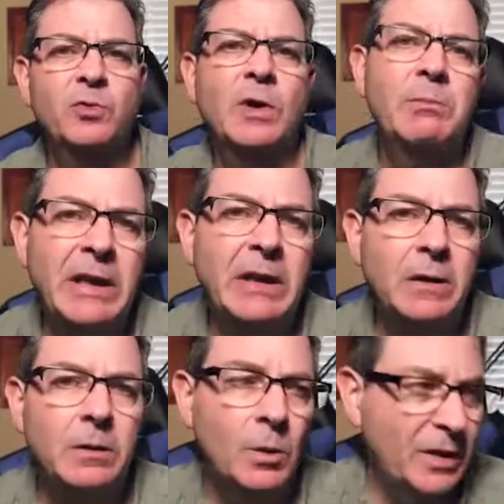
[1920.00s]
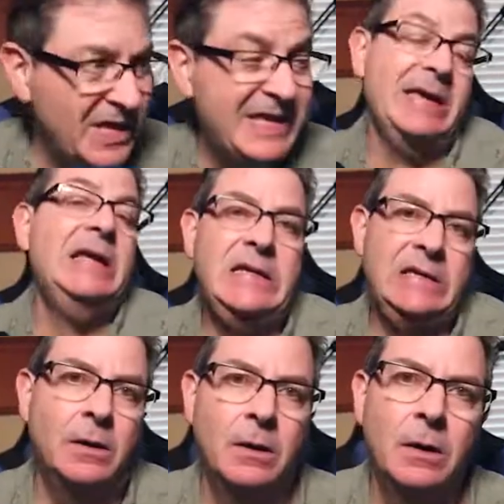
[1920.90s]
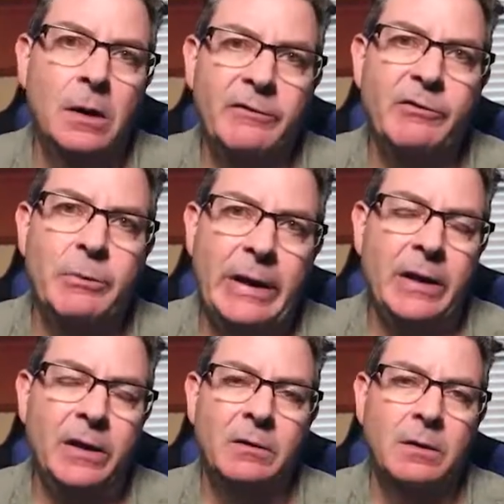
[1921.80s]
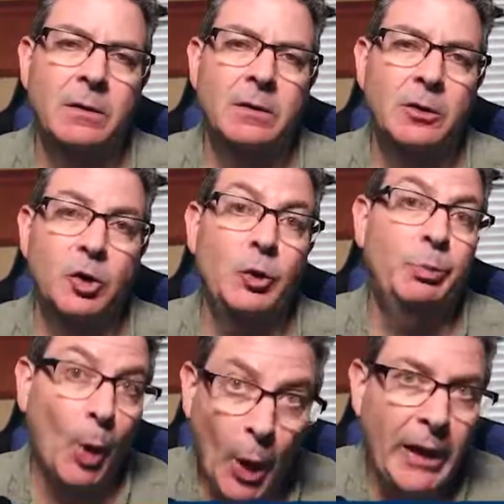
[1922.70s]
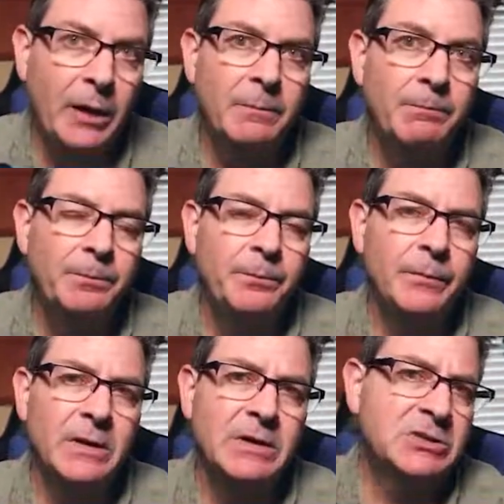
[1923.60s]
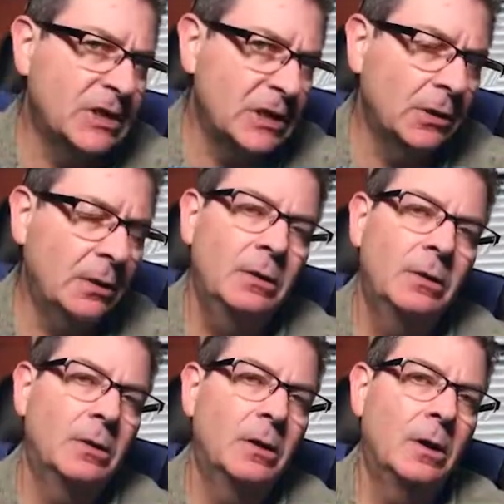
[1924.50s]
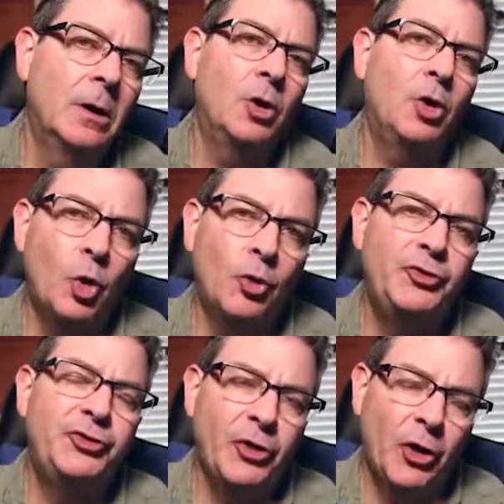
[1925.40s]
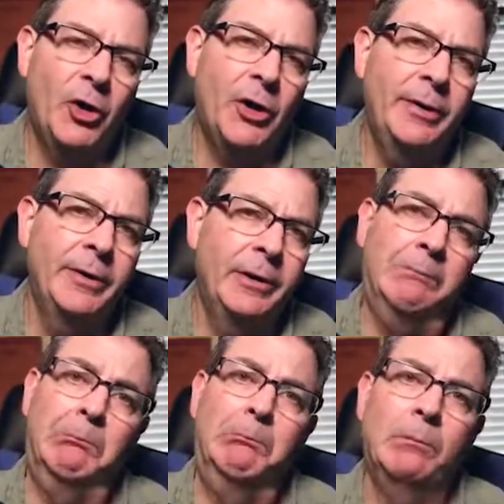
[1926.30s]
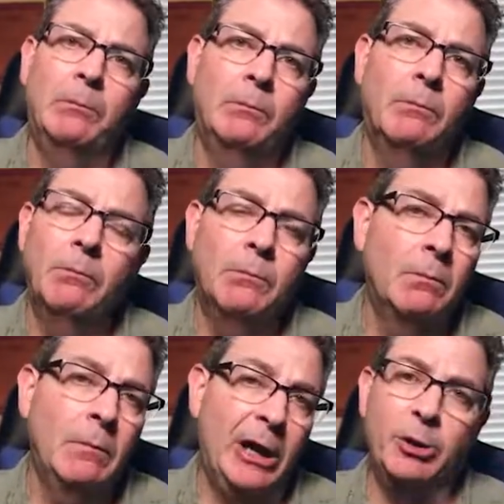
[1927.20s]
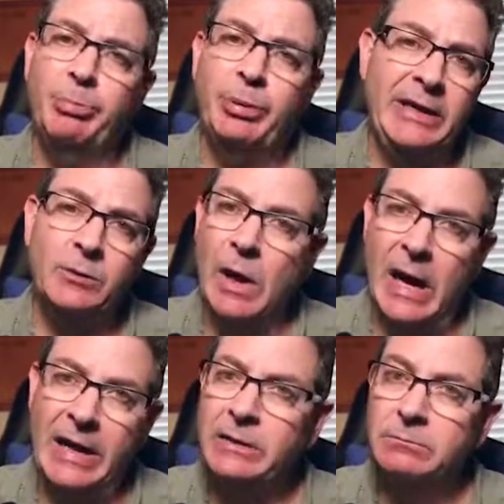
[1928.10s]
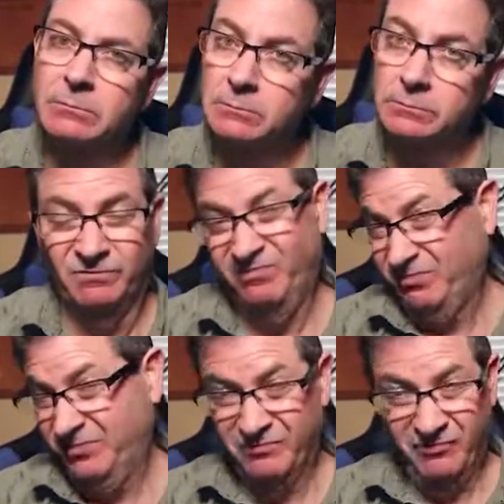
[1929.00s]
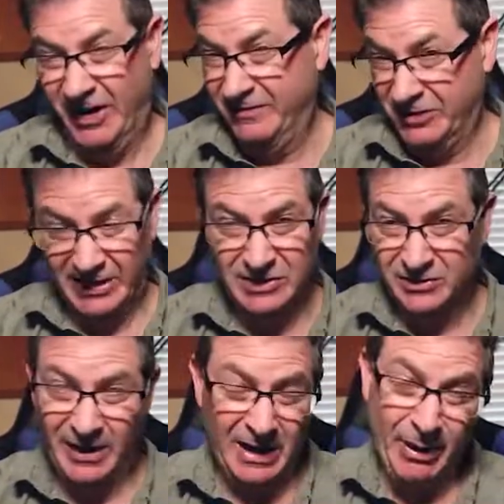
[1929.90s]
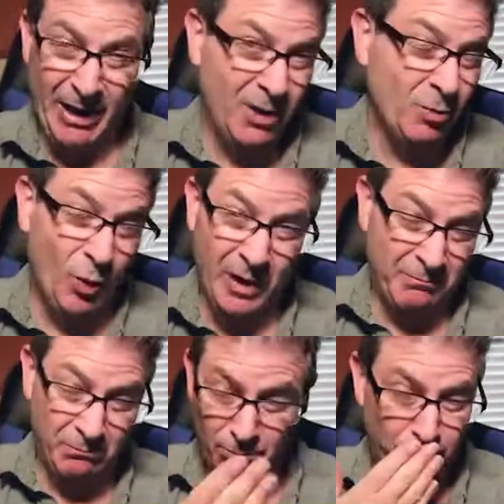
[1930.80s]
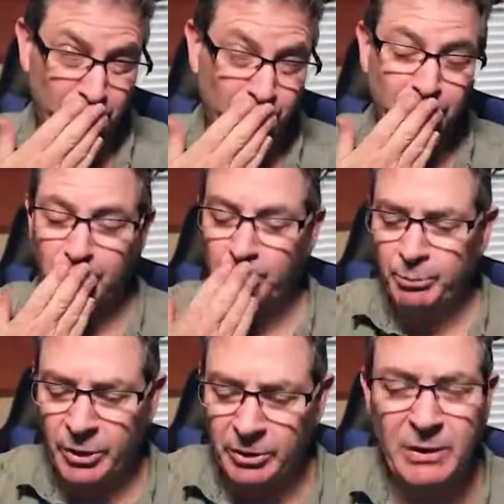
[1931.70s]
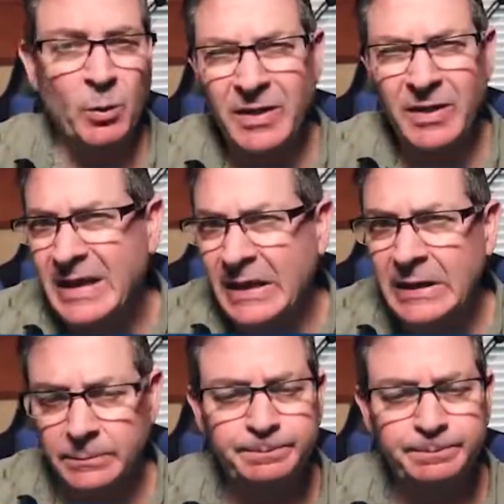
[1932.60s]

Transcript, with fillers: one a minute, what are they getting every minute? Good boy, a Skittle, a gold star, airplane ride, five seconds of iPad. What are, pardon me, what are they getting?